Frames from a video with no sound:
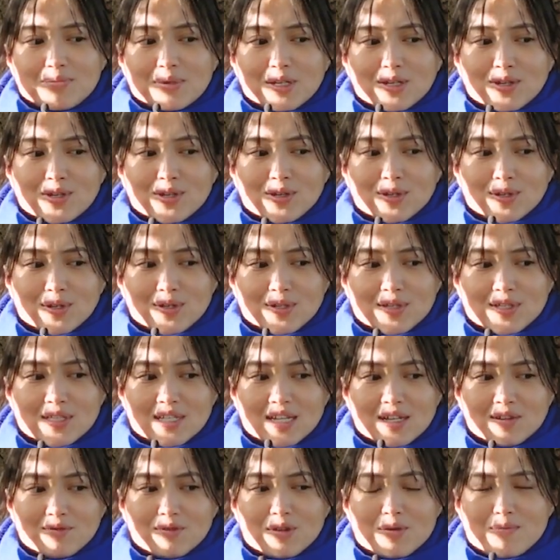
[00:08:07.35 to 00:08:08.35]
because
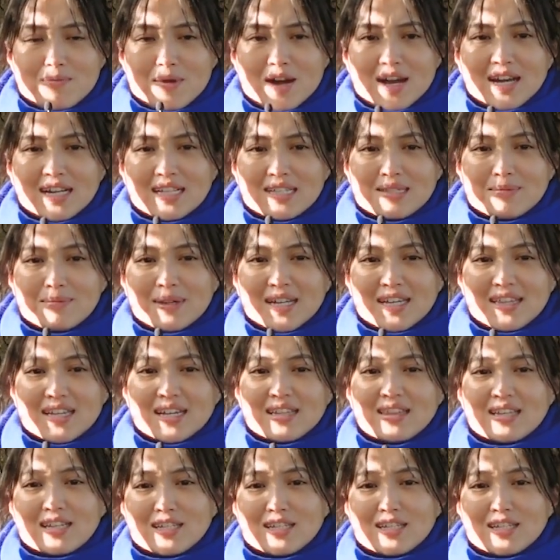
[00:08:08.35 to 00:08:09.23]
it reminds me that